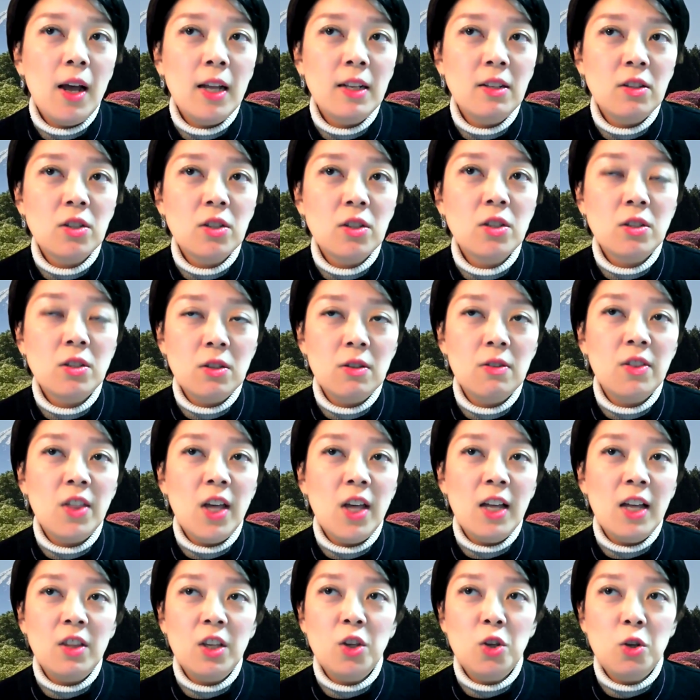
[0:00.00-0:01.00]
understood
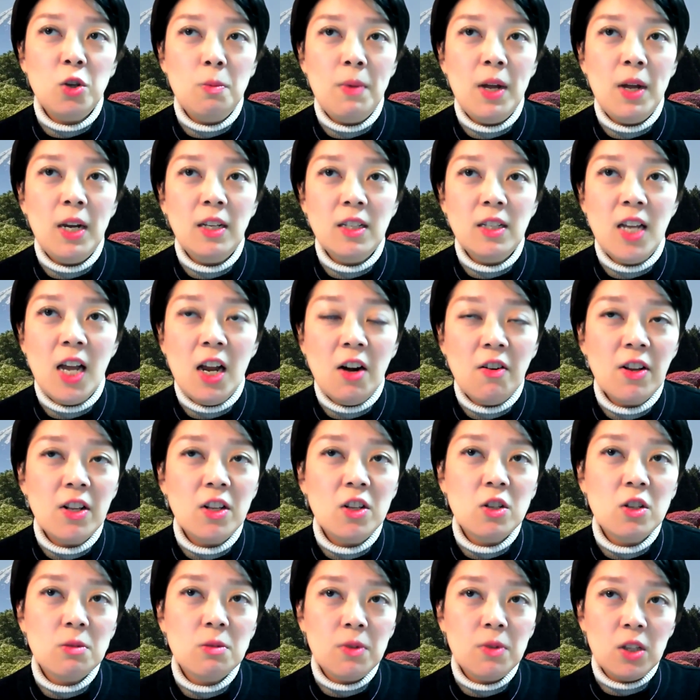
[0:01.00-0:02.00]
that the
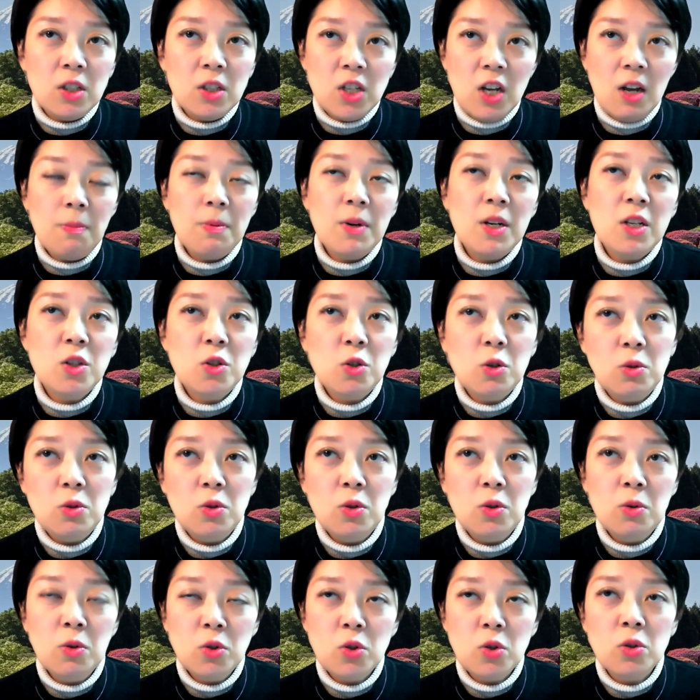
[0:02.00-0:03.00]
humanitarianism, the Japanese
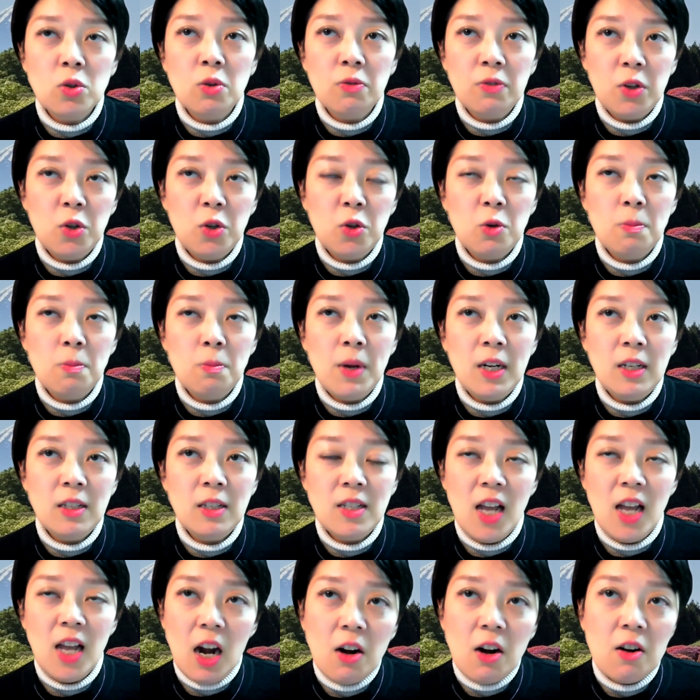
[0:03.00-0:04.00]
notion of the
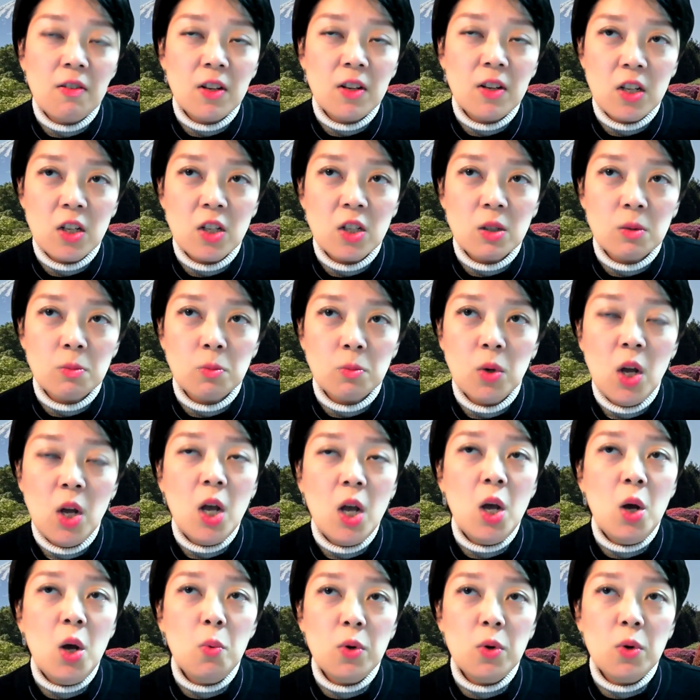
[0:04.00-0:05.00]
humanitarianism
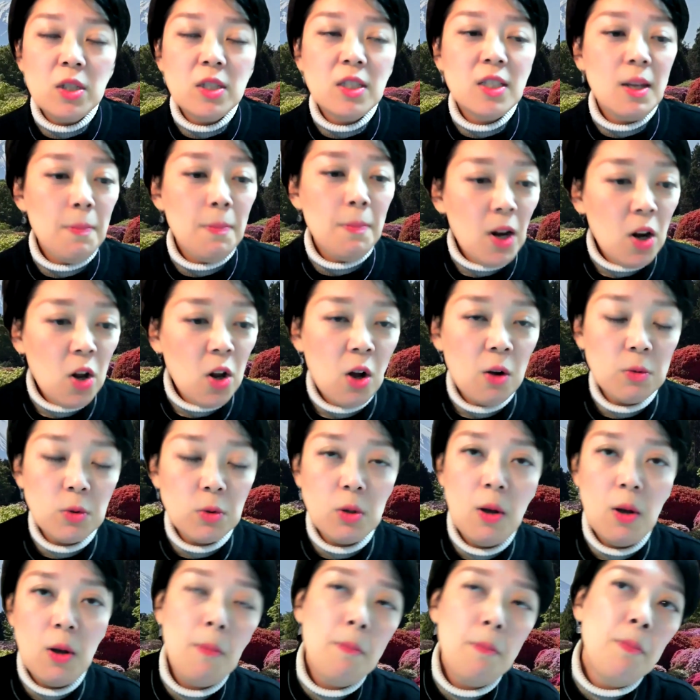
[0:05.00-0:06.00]
was
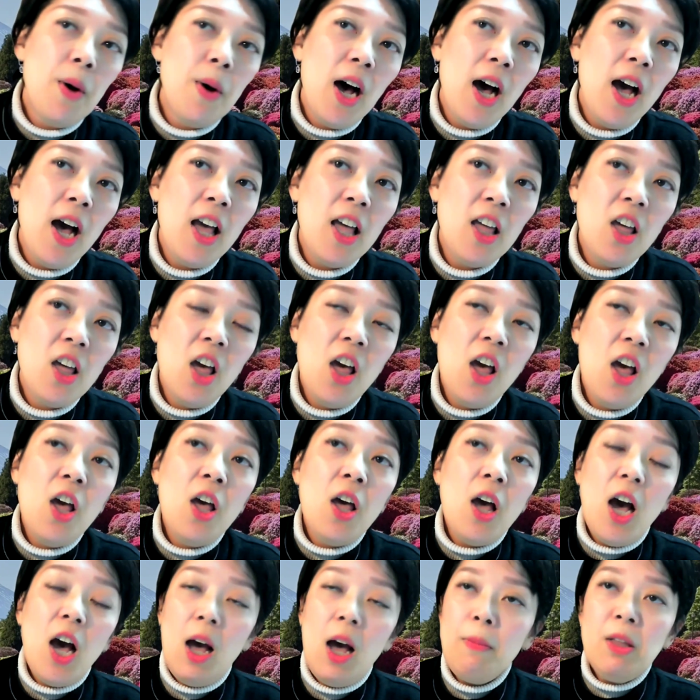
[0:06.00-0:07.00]
developed
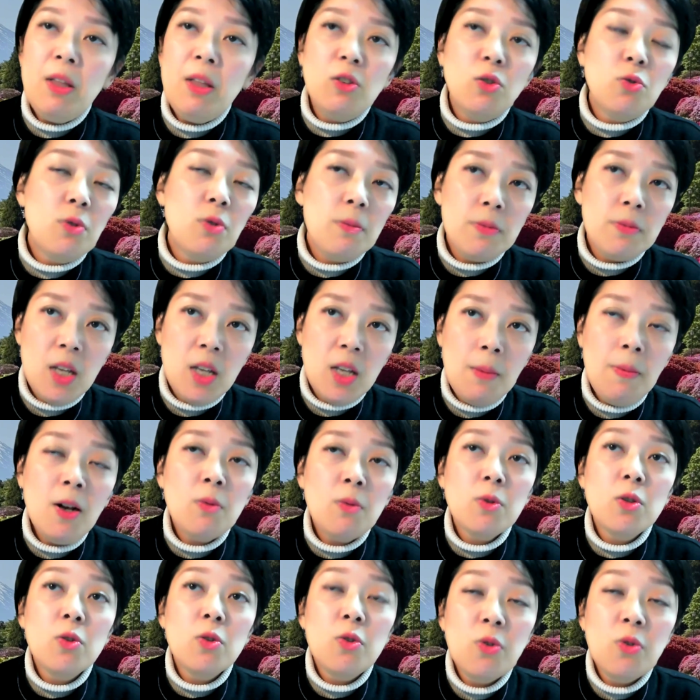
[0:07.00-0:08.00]

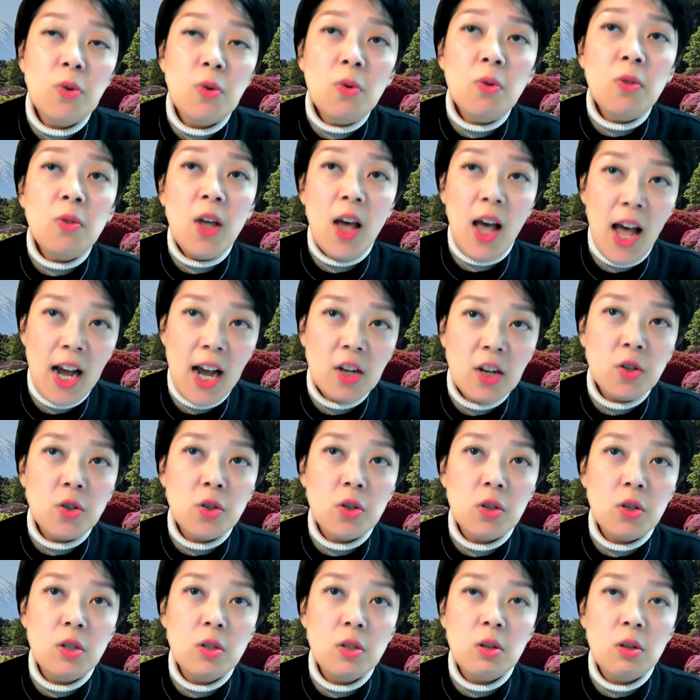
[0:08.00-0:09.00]
developed through the
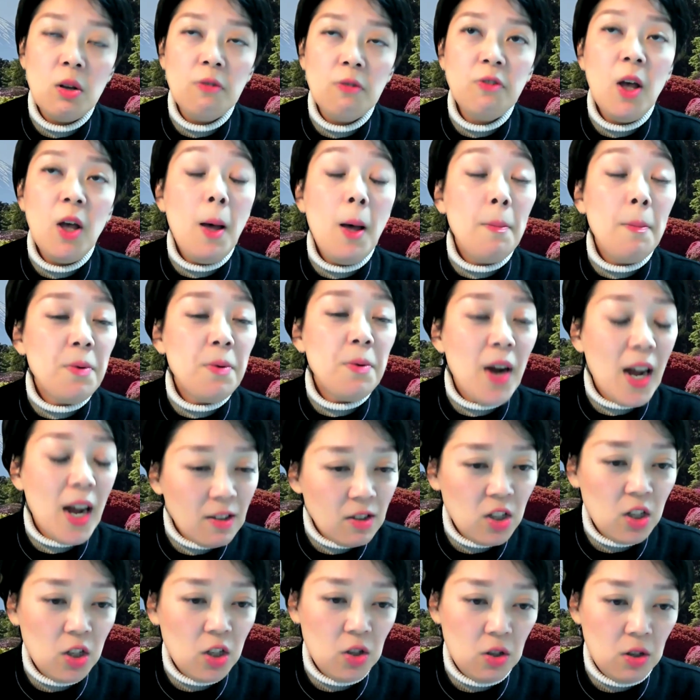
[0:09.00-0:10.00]
actions of
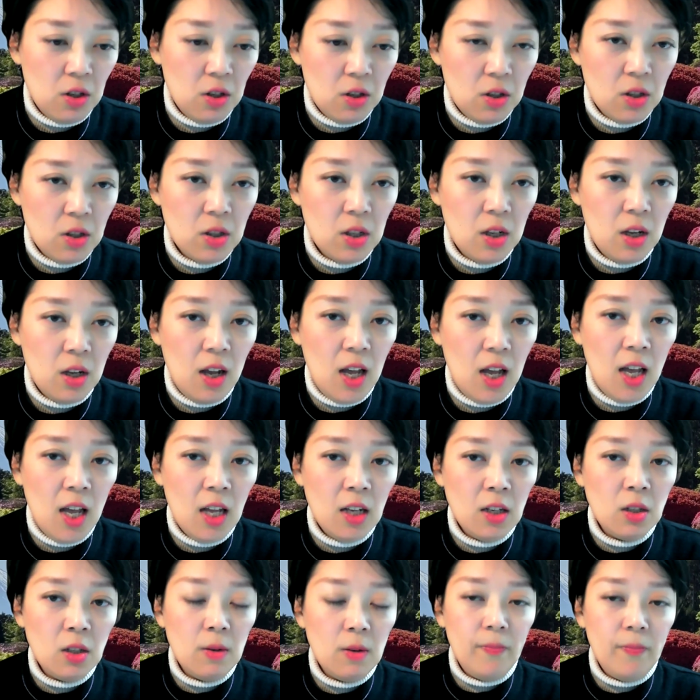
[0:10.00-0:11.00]
practitioners
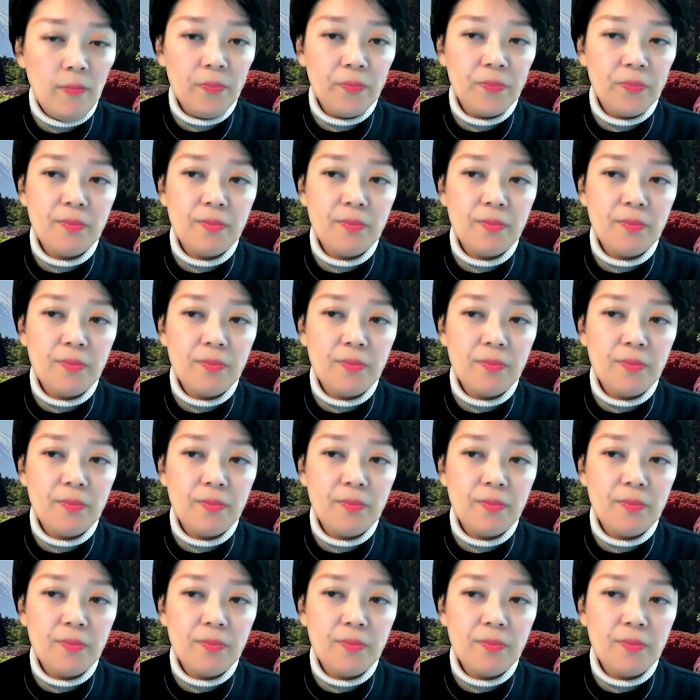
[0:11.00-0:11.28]
and